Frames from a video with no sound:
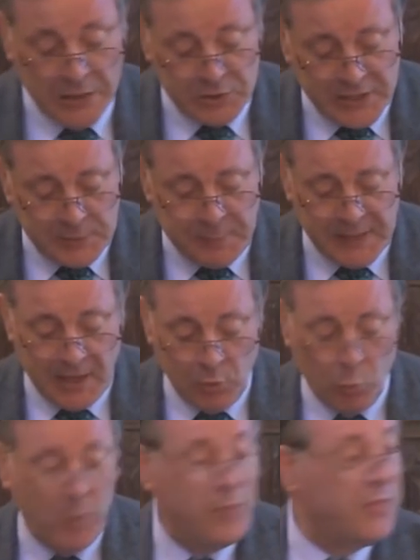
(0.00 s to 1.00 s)
So let's
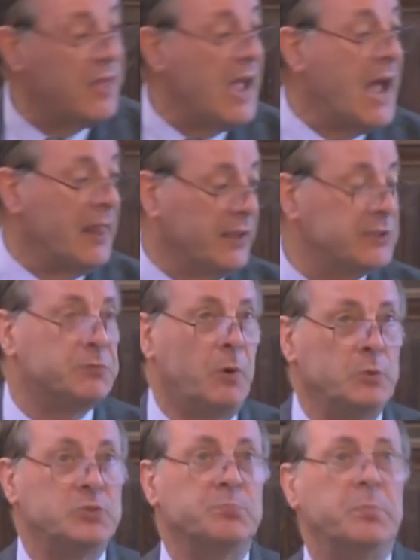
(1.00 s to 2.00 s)
begin with Alex
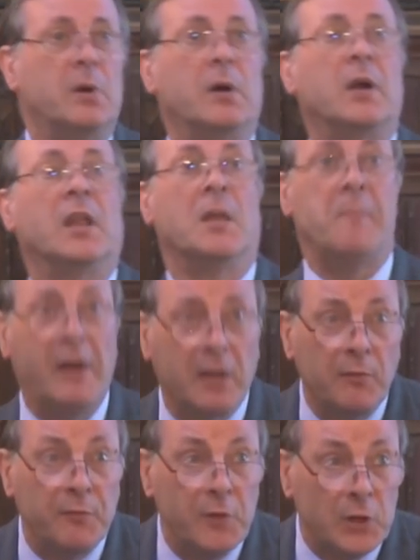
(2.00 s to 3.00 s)
Rosenberg, an
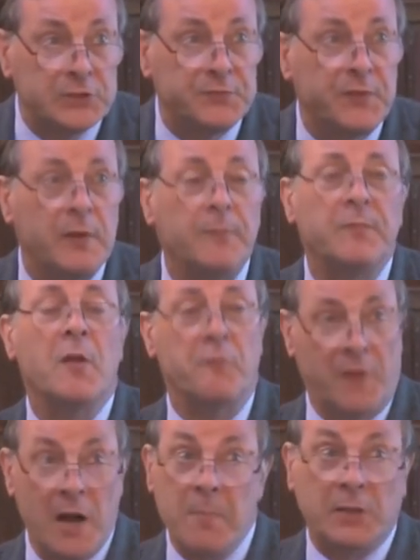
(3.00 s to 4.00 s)
American philosopher,
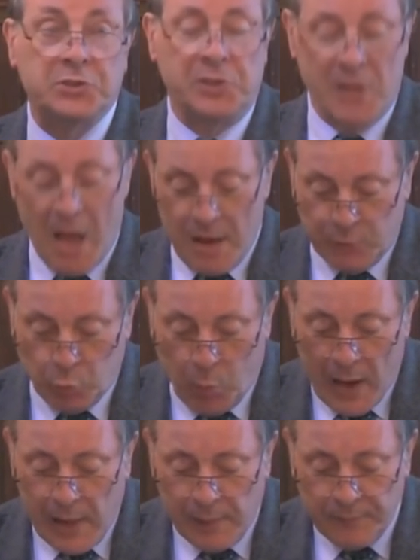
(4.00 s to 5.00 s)
very much alive and
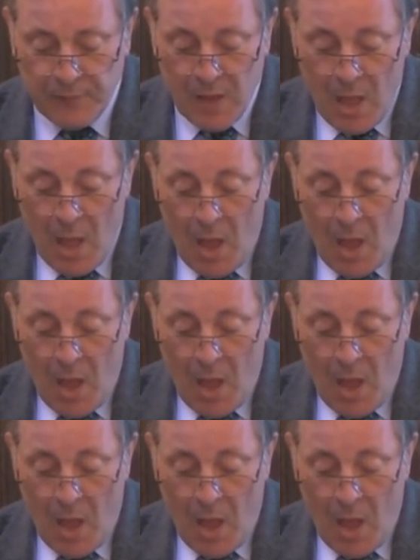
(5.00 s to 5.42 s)
well.